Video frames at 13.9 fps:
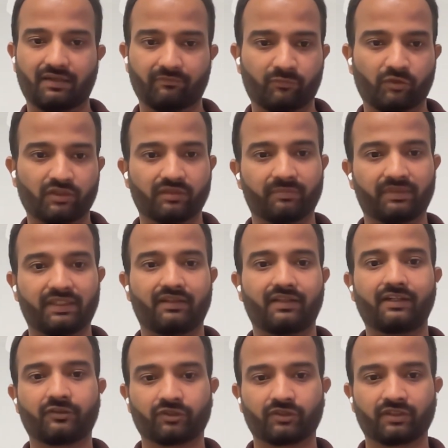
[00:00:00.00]
possibly a
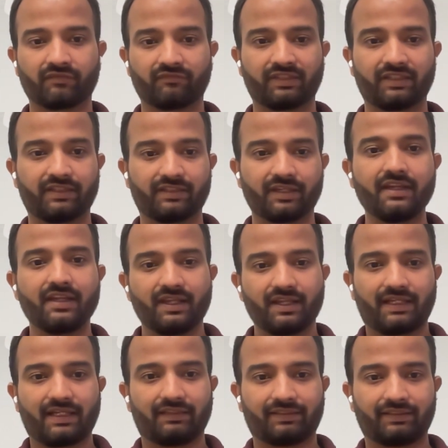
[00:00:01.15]
heterogeneous fleet,
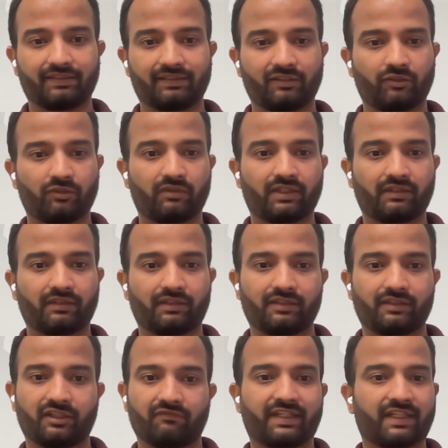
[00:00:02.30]
and then
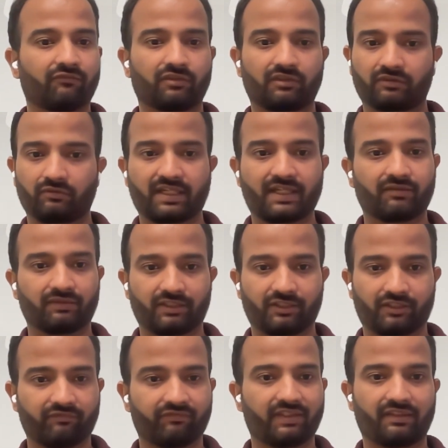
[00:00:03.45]
achieve like workload
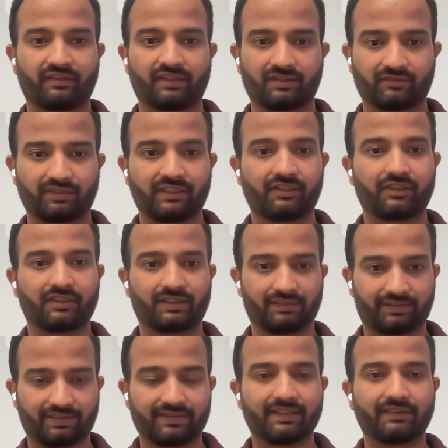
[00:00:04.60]
isolation, failure isolation, and
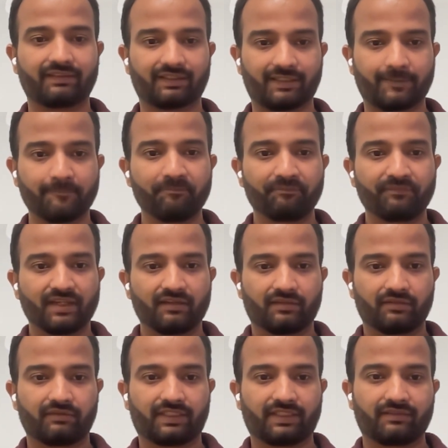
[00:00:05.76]
things like that.
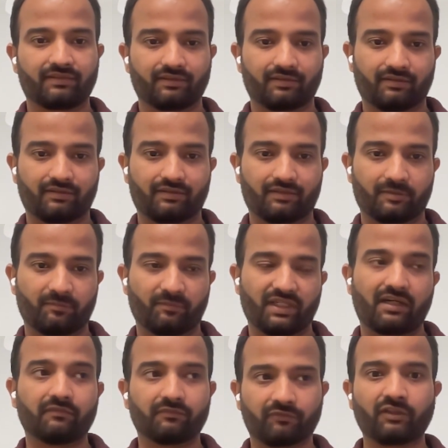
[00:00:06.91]
So that's
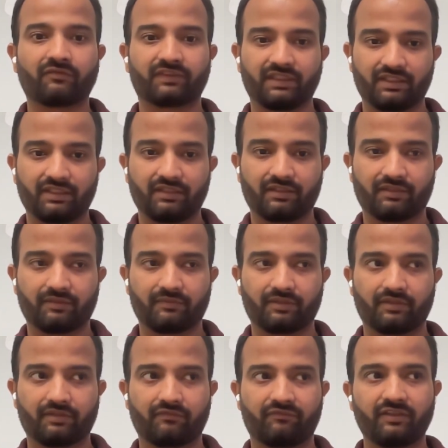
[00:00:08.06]
one of
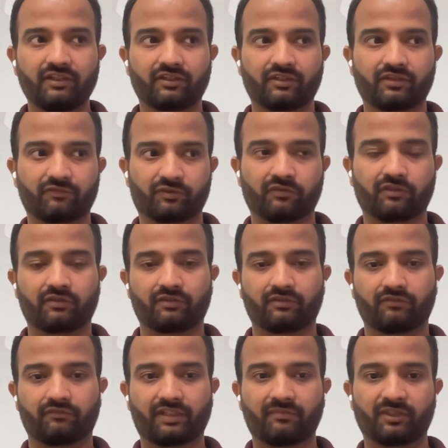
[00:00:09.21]
the features which was
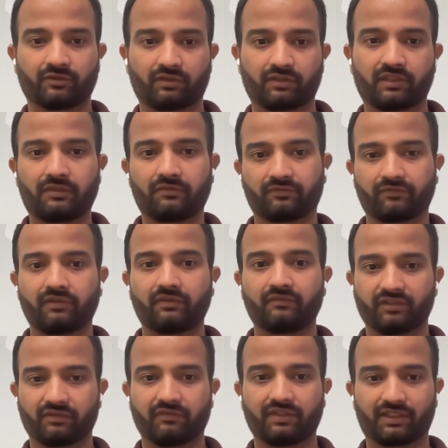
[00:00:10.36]
very much sought out for,
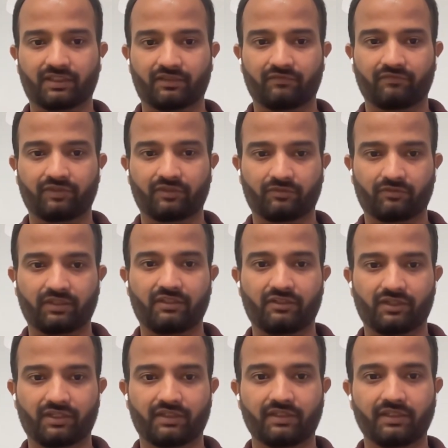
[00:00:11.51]
which we are kind of going
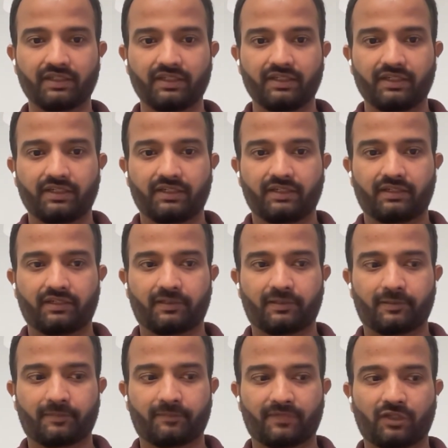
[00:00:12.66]
GA.
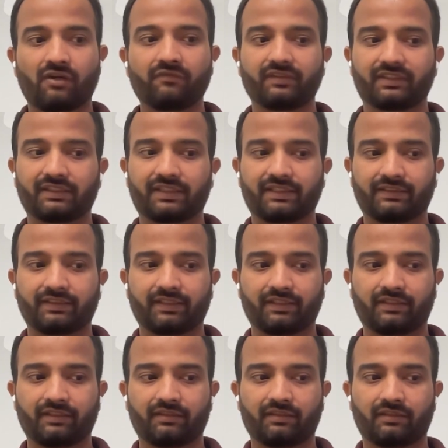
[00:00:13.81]
Along with it, I think